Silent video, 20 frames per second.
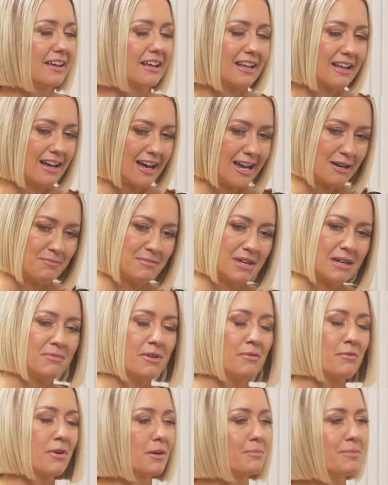kind of make
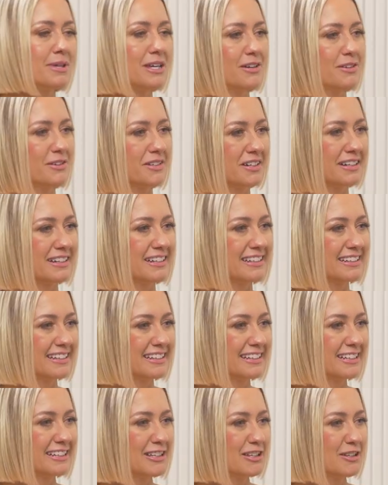me want to puke,
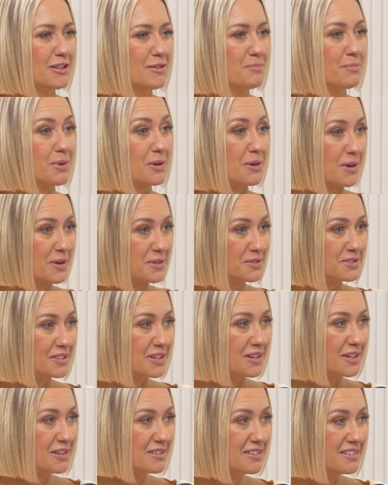but
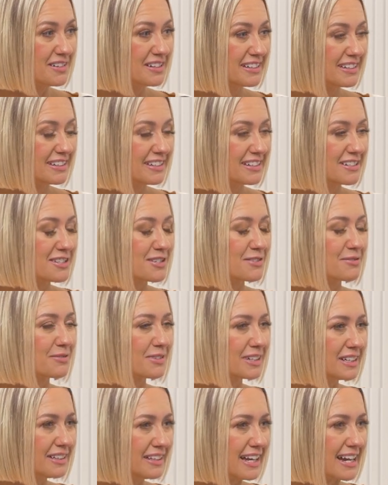also to
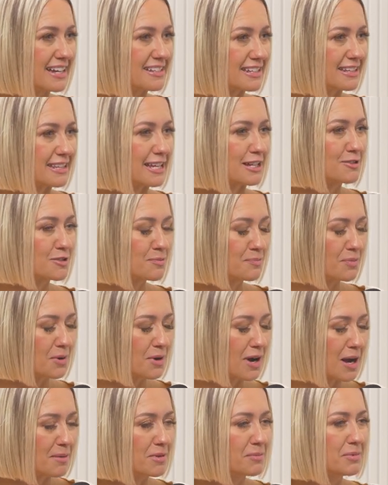realize that that's
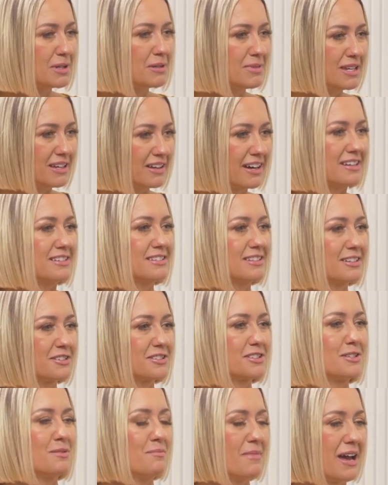probably because
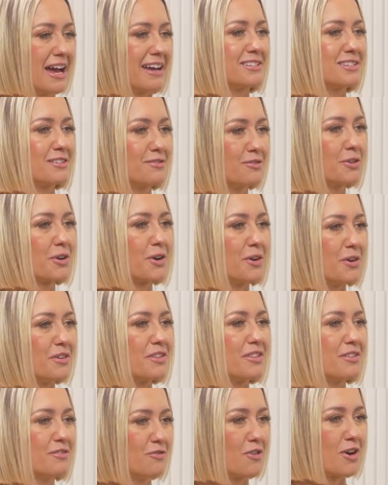there's some massive
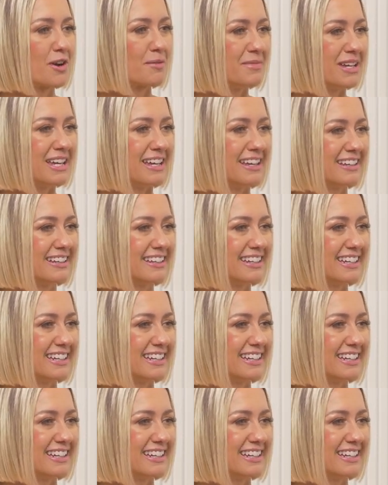growth for me